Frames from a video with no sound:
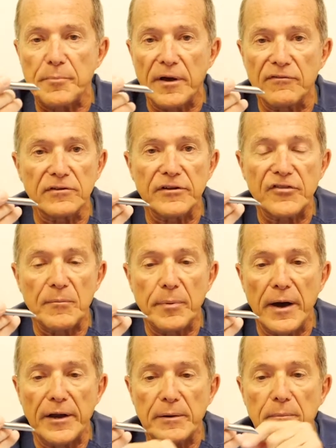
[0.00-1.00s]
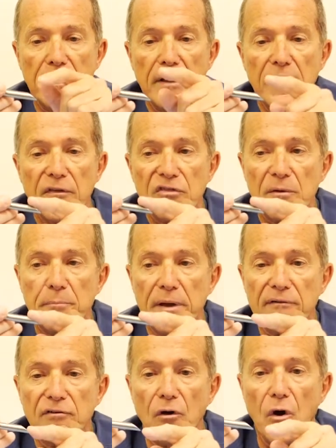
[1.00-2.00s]
bevel at the bottom. The
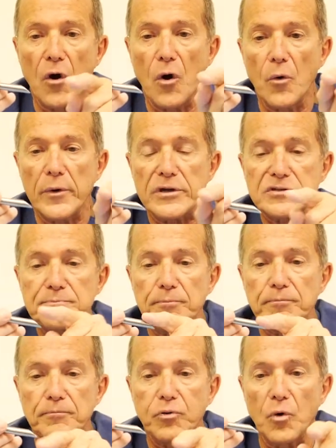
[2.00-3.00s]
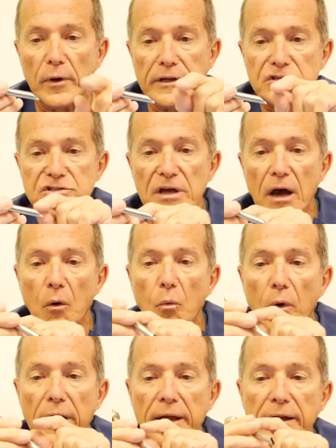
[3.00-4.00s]
bevel always points
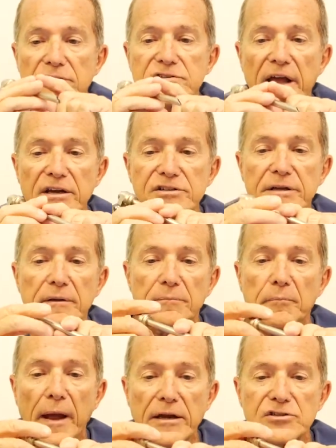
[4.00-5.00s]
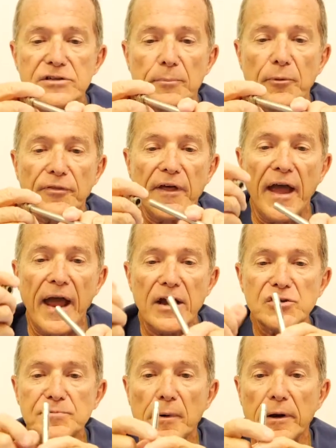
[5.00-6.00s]
away. It's actually matched up with the
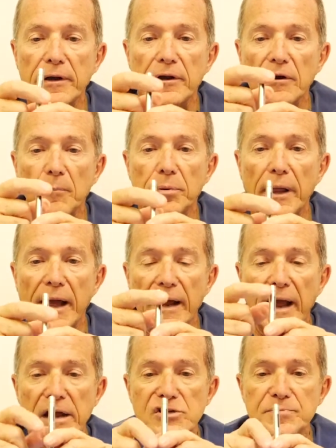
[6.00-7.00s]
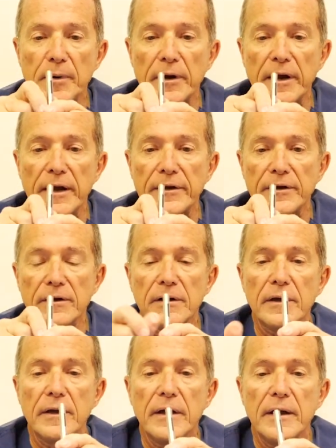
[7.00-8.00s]
hash mark here, a black hash mark on here.
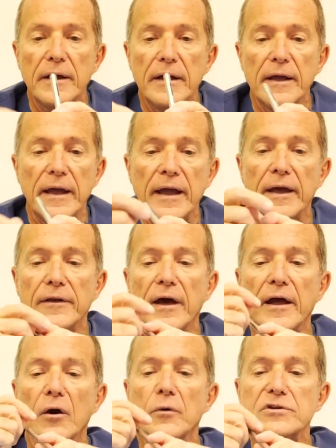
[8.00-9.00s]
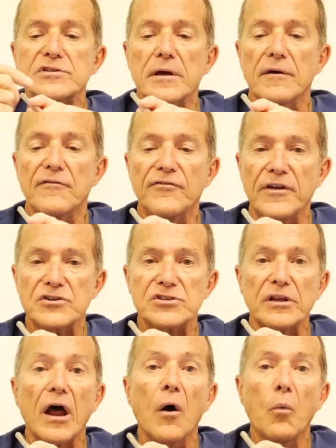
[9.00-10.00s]
And I always face
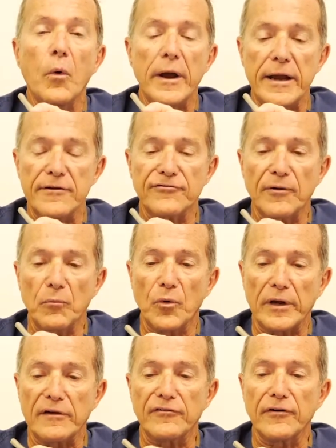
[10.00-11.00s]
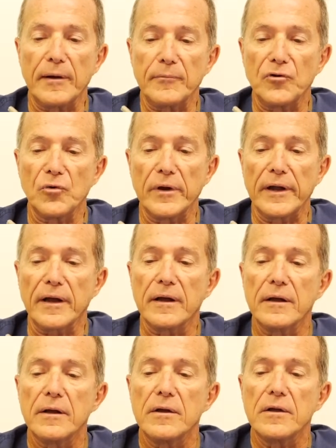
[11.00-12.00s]
it away from whatever I'm doing.
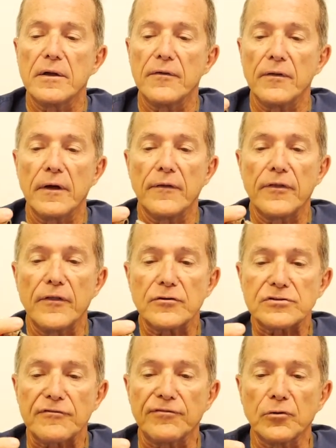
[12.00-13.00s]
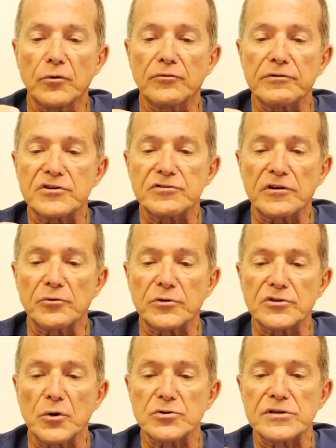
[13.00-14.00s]
Then there's a fluid restrictor
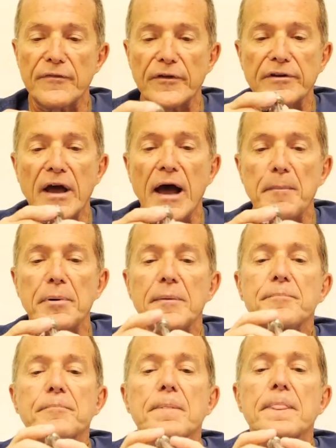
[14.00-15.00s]
which goes on the top,